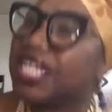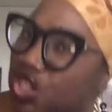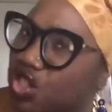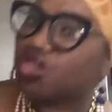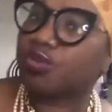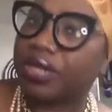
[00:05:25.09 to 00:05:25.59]

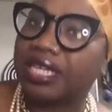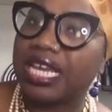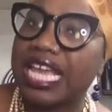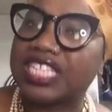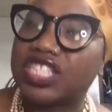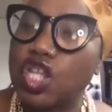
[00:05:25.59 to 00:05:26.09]

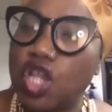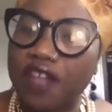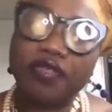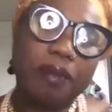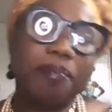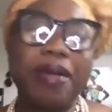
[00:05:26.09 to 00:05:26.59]
"History
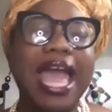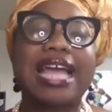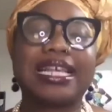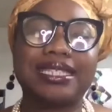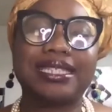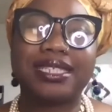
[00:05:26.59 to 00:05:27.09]
is not the
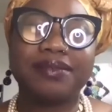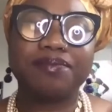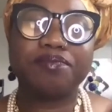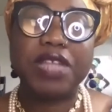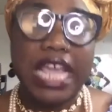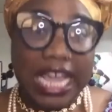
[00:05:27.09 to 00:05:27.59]

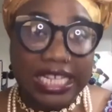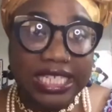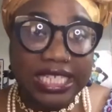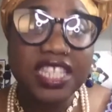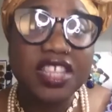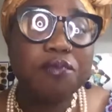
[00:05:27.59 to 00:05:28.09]
past,
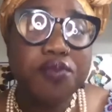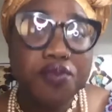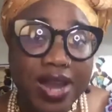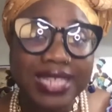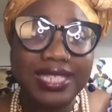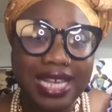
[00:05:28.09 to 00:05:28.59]
it is the
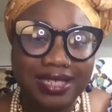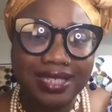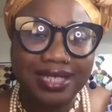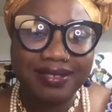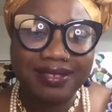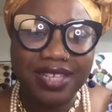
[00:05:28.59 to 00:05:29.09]

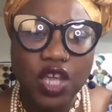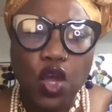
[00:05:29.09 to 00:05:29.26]
present.